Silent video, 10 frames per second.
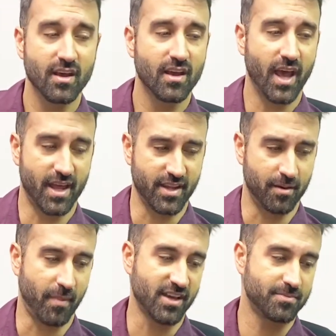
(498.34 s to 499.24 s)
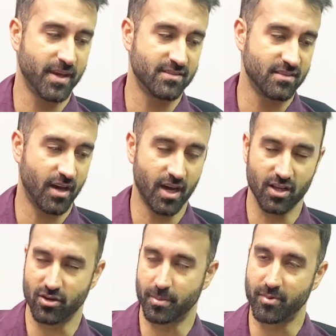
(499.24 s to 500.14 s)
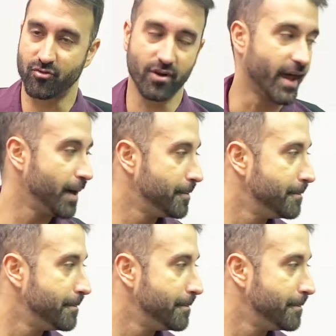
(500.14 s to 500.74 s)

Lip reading: and then MySpace a little bit before that.